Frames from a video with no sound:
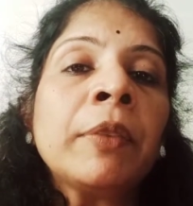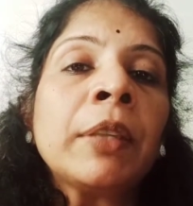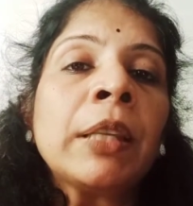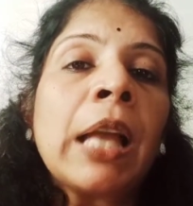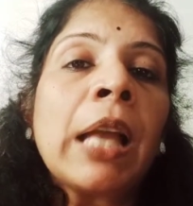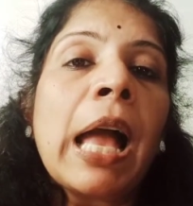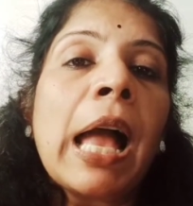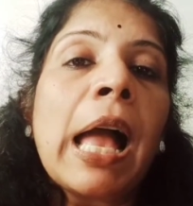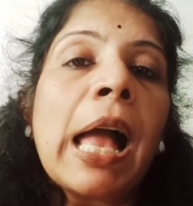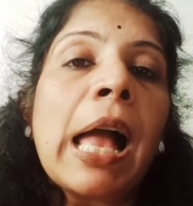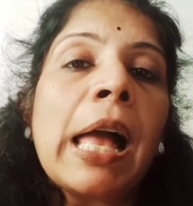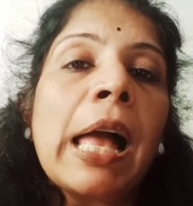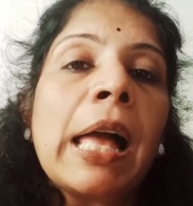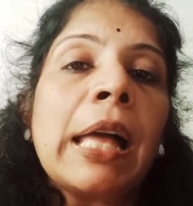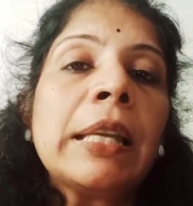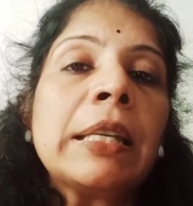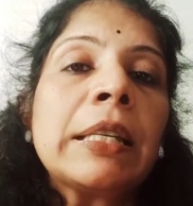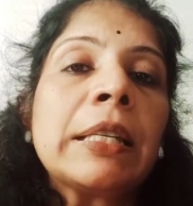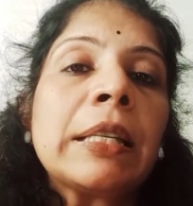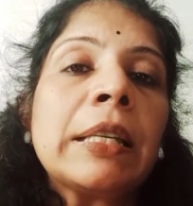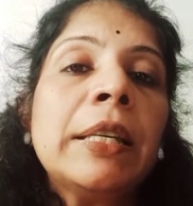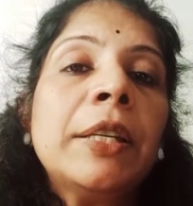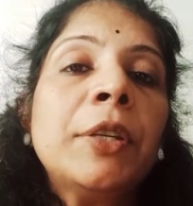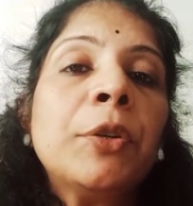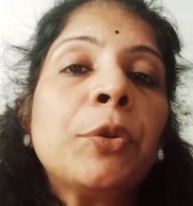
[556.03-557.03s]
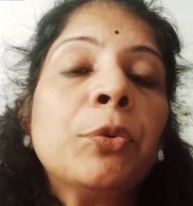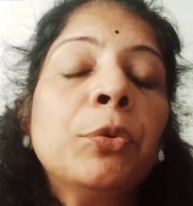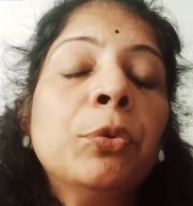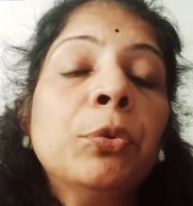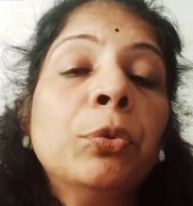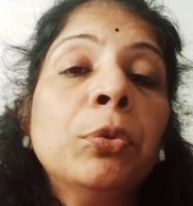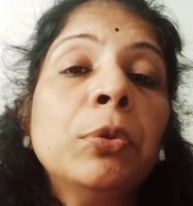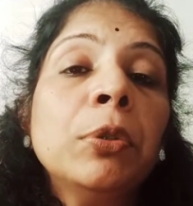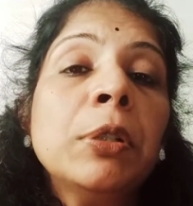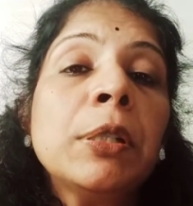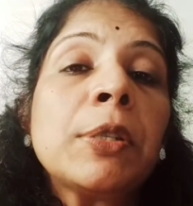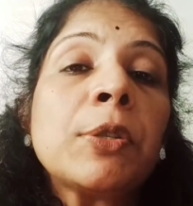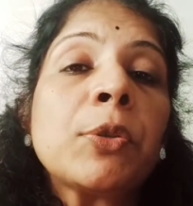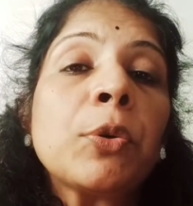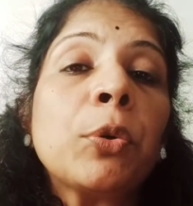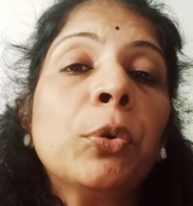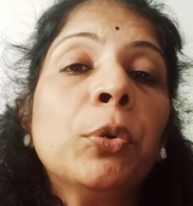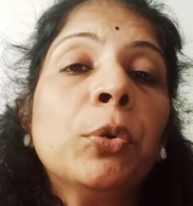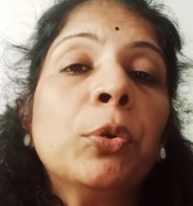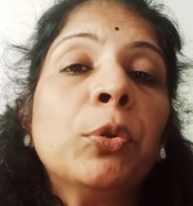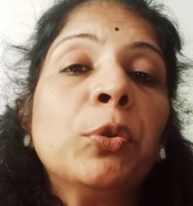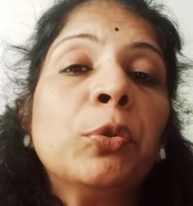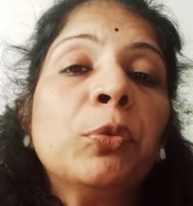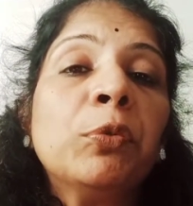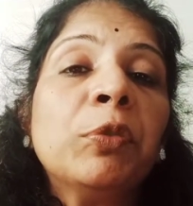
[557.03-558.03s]
and he rules
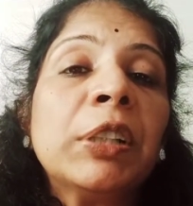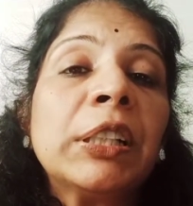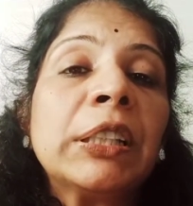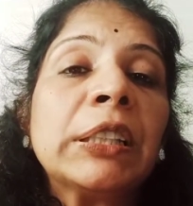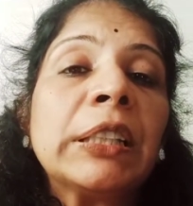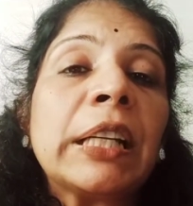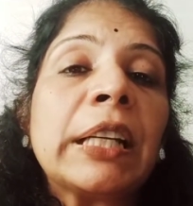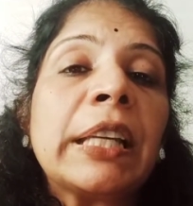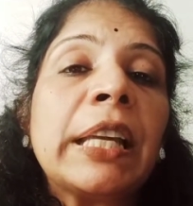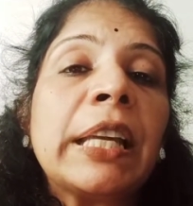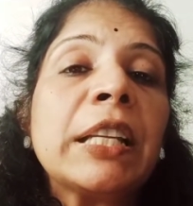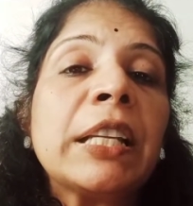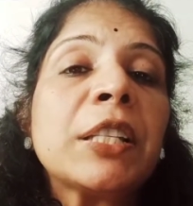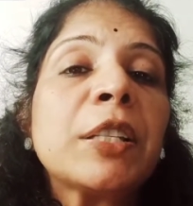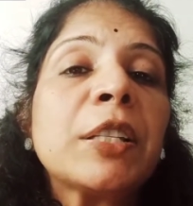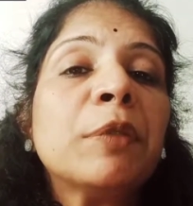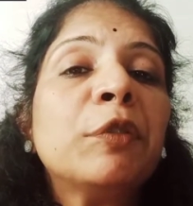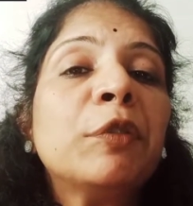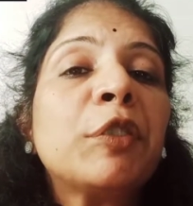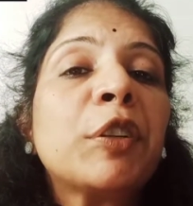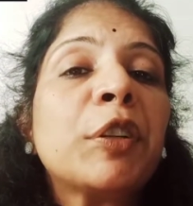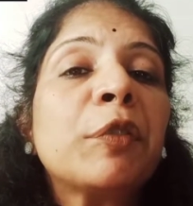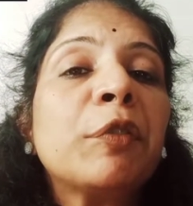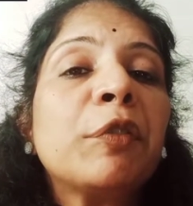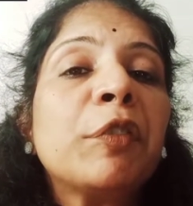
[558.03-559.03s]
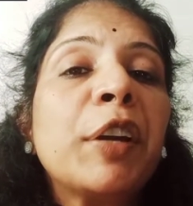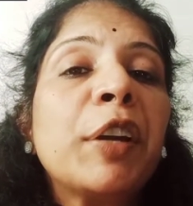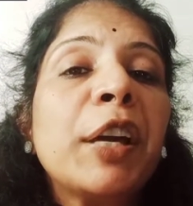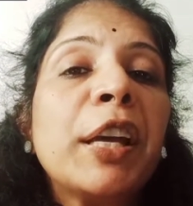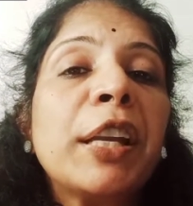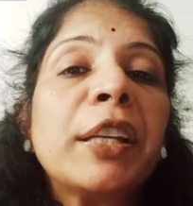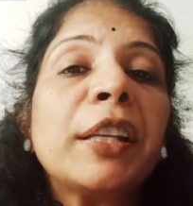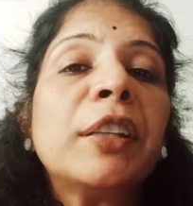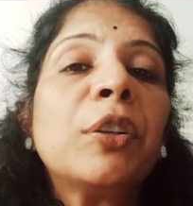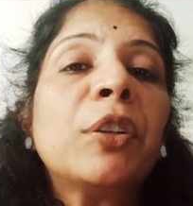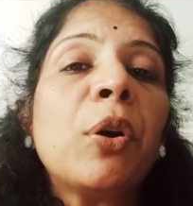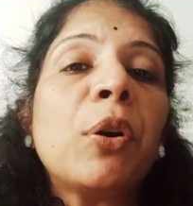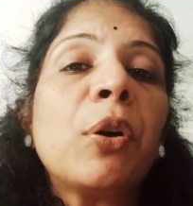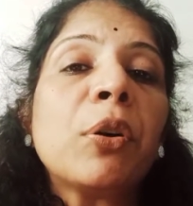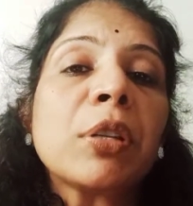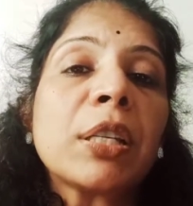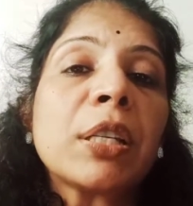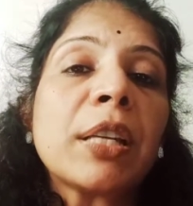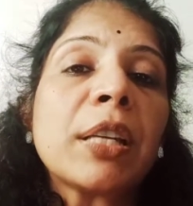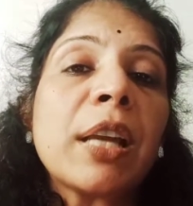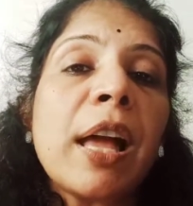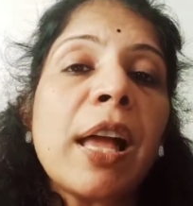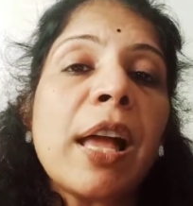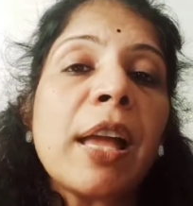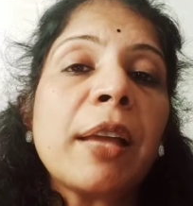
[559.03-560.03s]
over the kingdom for a very long
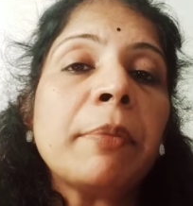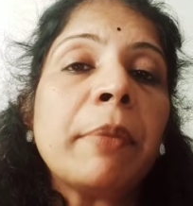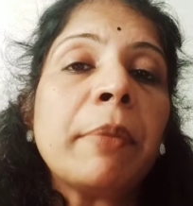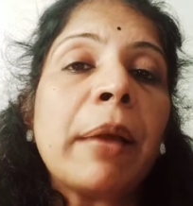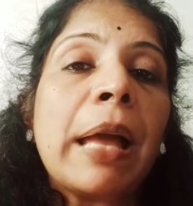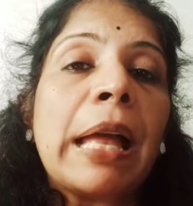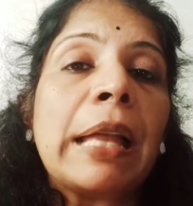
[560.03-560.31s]
time.